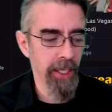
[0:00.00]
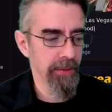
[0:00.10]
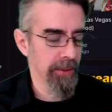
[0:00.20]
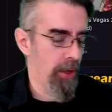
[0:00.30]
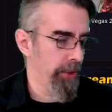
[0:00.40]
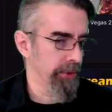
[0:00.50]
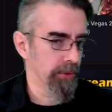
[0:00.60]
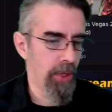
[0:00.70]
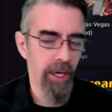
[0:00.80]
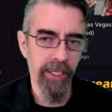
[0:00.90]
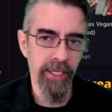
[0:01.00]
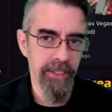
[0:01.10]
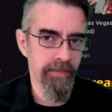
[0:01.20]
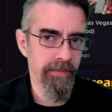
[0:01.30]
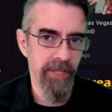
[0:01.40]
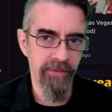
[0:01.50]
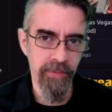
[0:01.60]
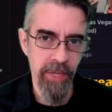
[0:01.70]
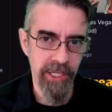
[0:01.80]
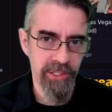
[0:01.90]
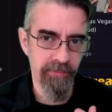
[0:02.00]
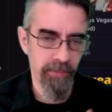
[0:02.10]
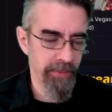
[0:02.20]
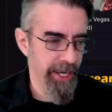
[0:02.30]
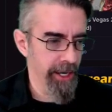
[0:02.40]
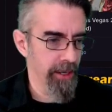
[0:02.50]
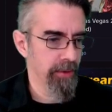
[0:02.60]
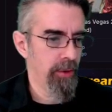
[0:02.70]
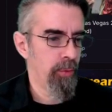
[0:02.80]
then all your login information from there